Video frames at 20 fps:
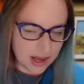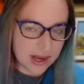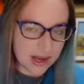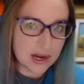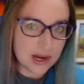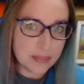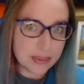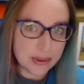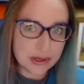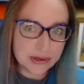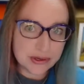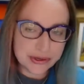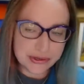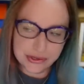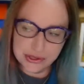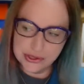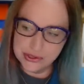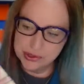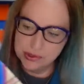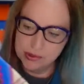I got a
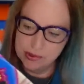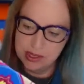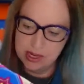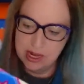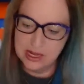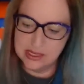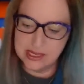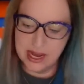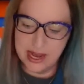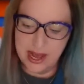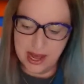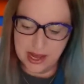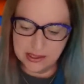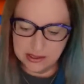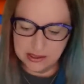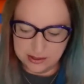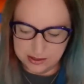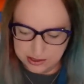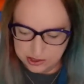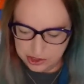purse too because I
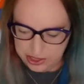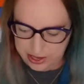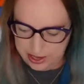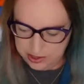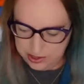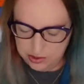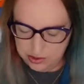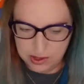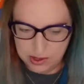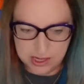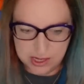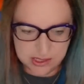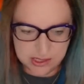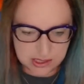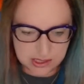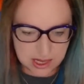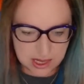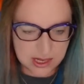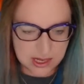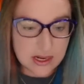asked in the chat and you
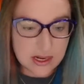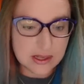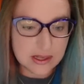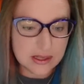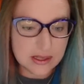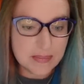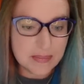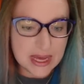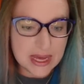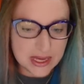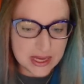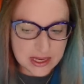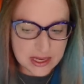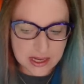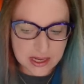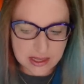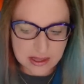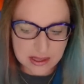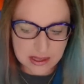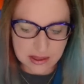guys said the
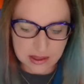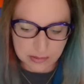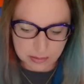pen and